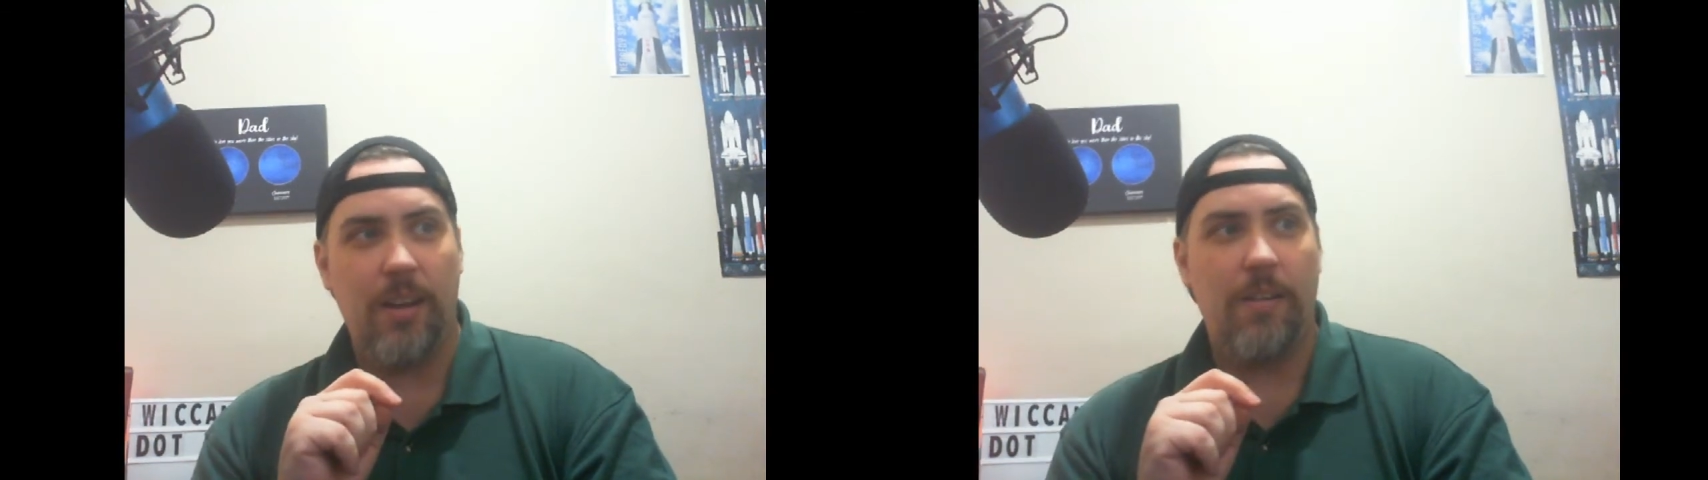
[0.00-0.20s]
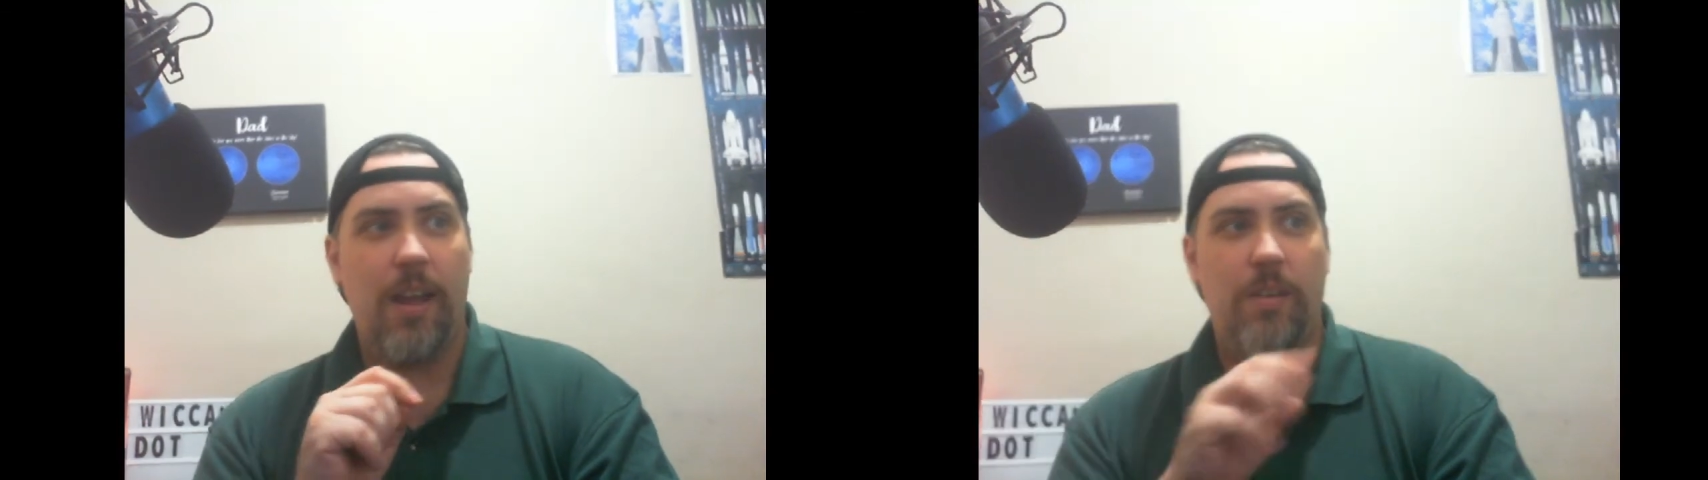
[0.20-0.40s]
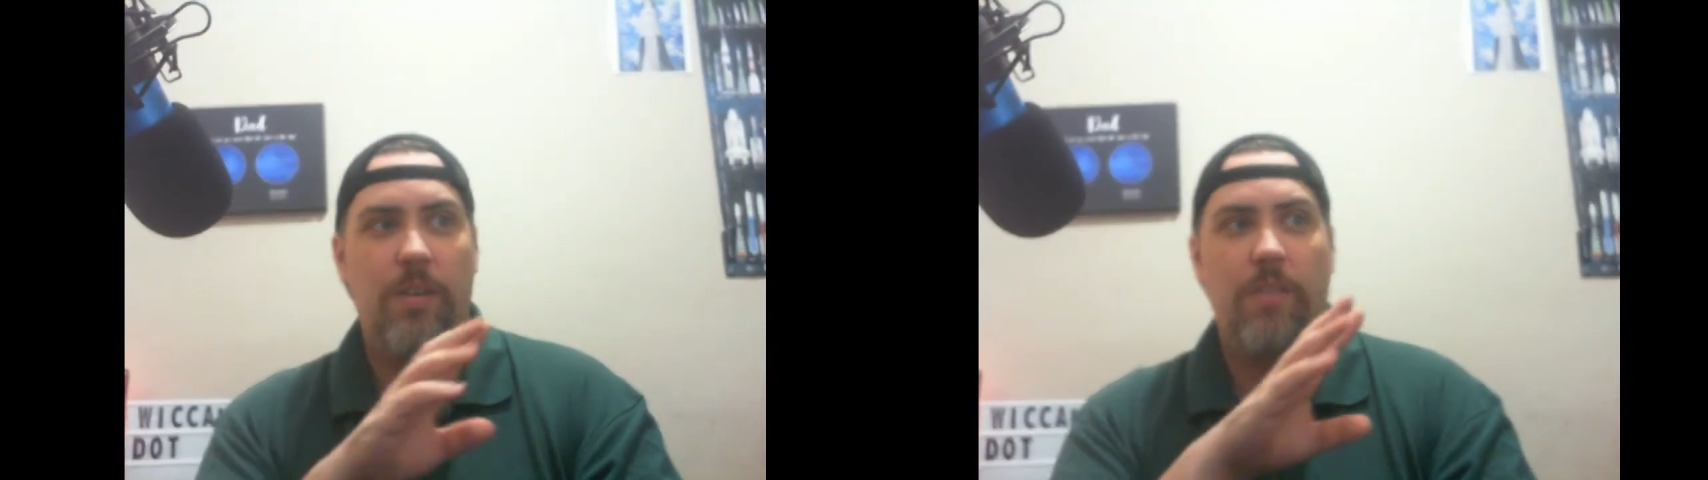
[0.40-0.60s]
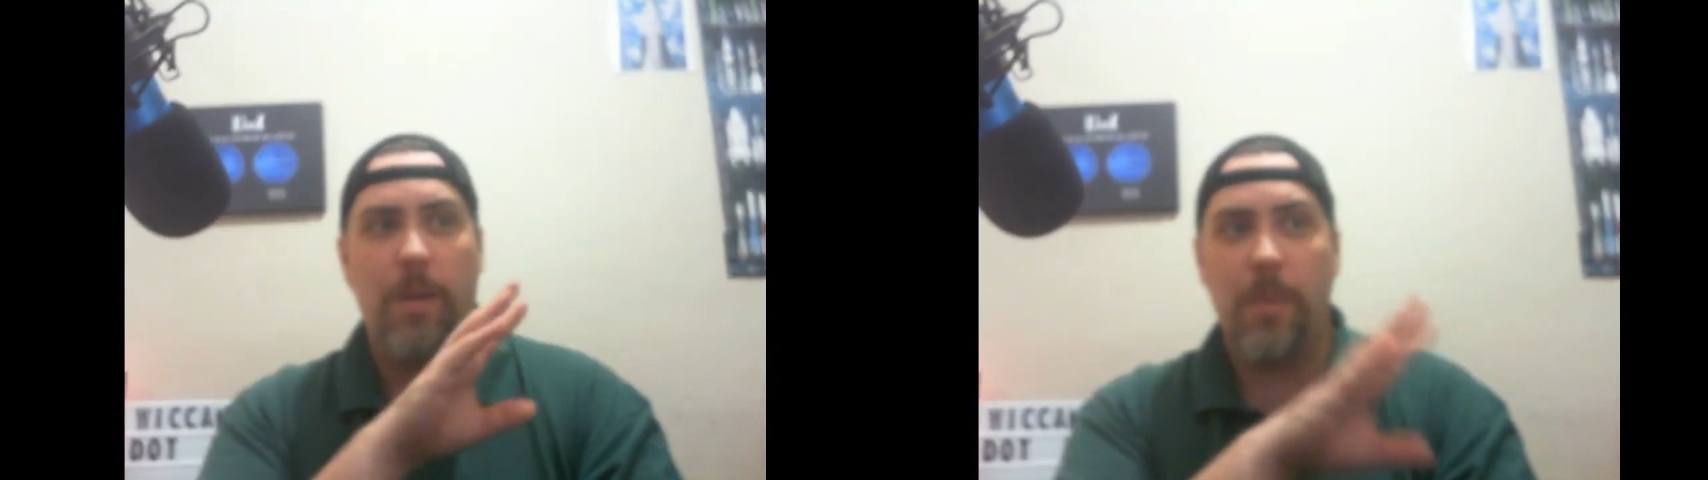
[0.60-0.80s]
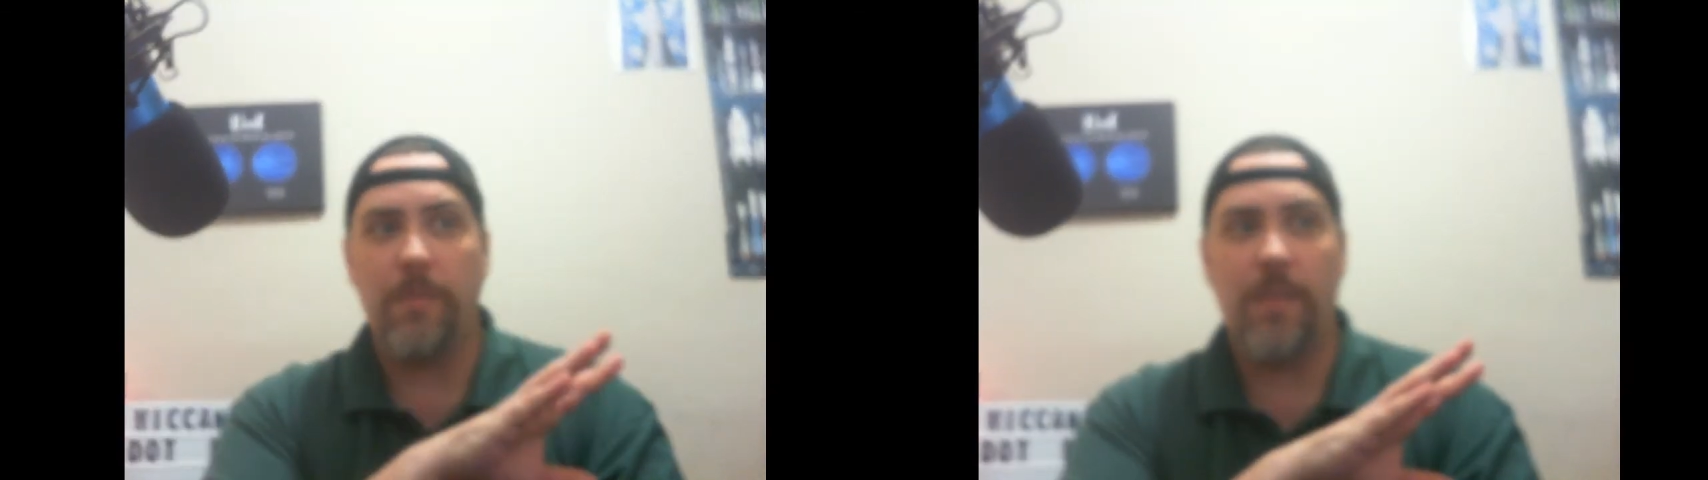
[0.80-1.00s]
interact. If
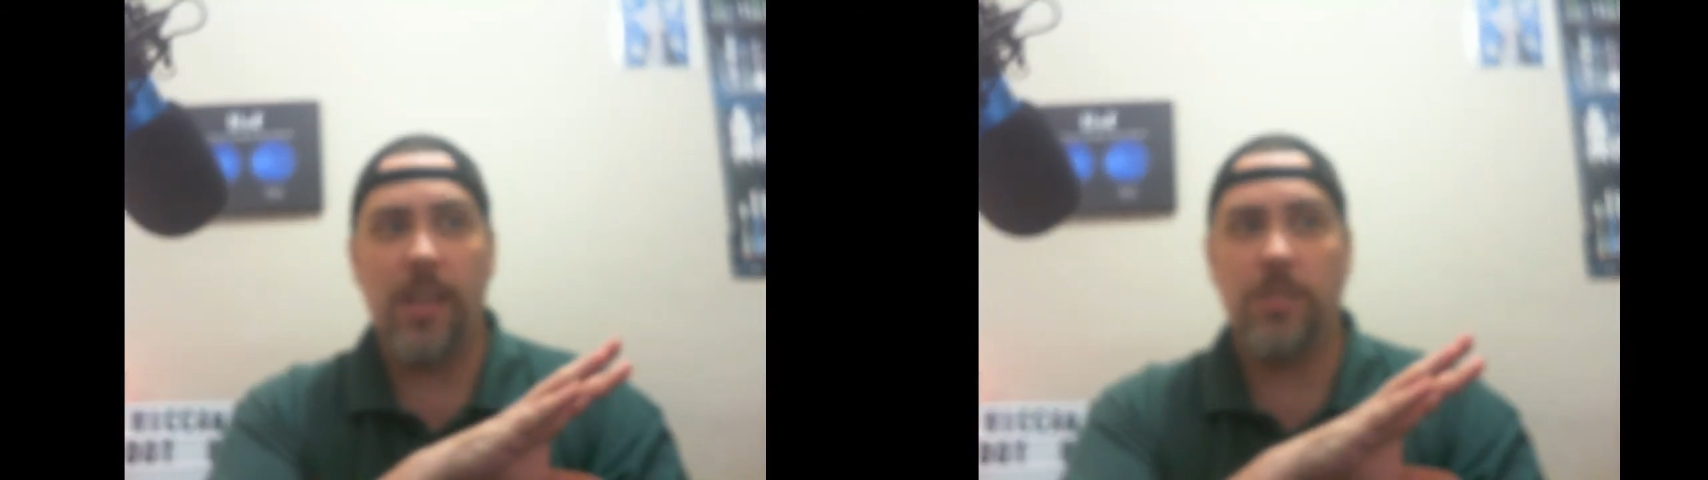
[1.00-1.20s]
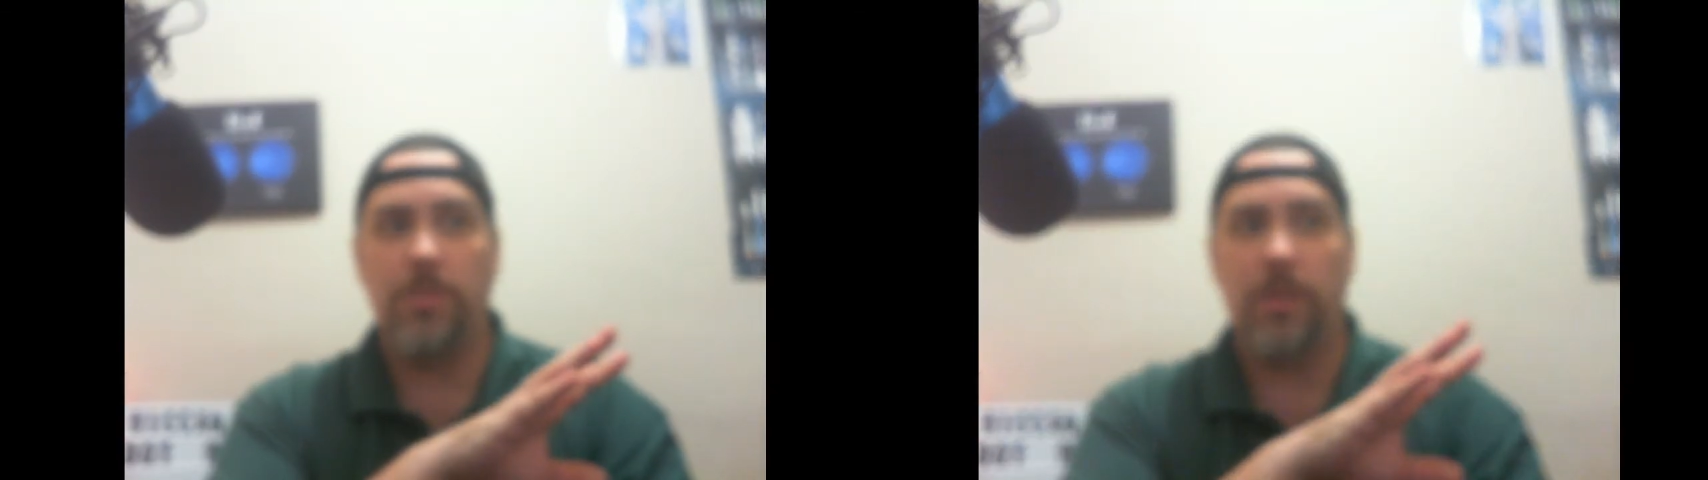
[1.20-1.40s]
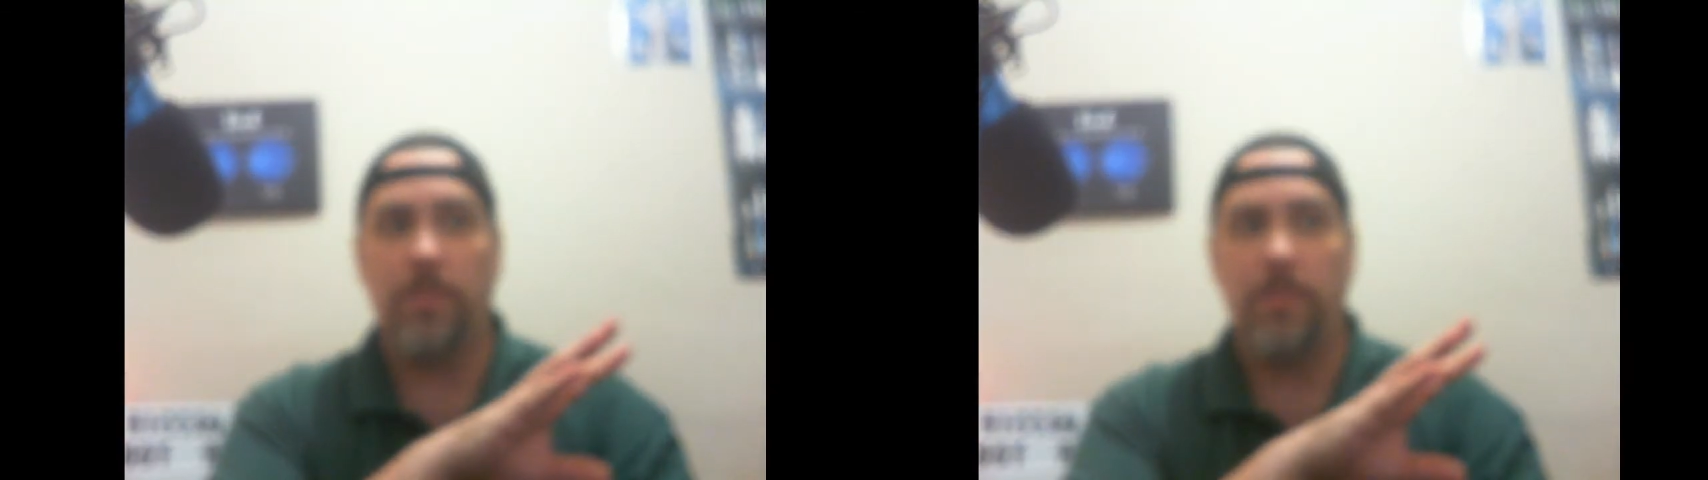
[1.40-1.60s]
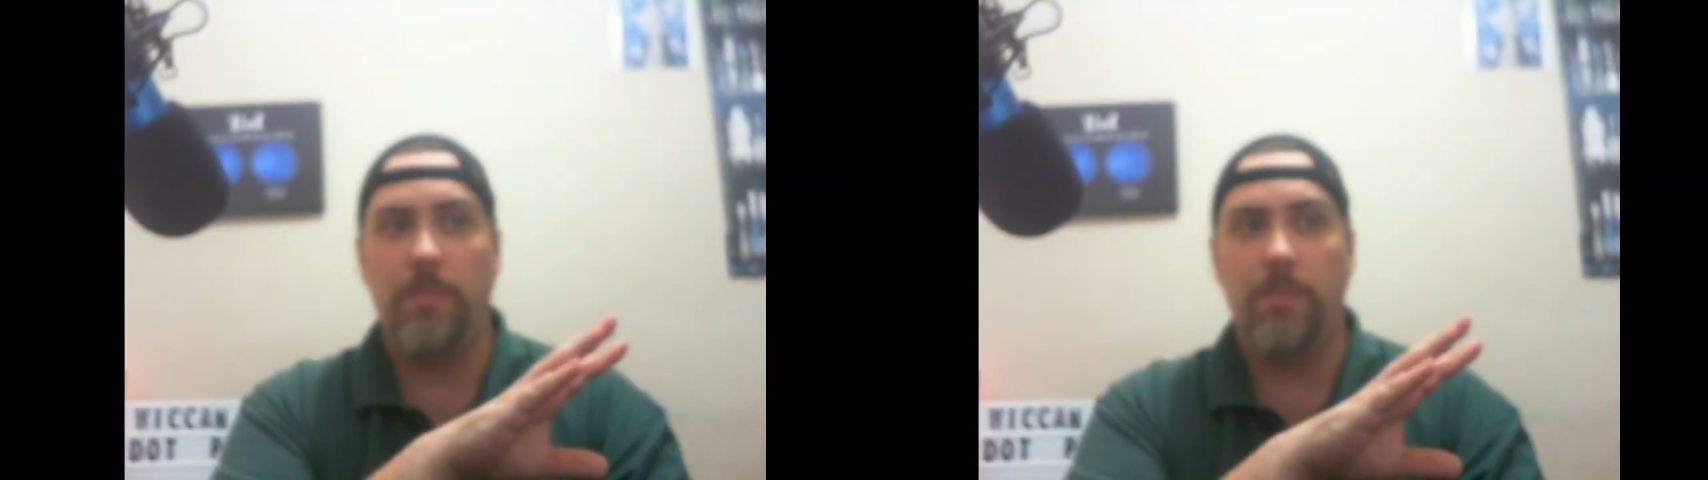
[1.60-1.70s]
I'm on Facebook,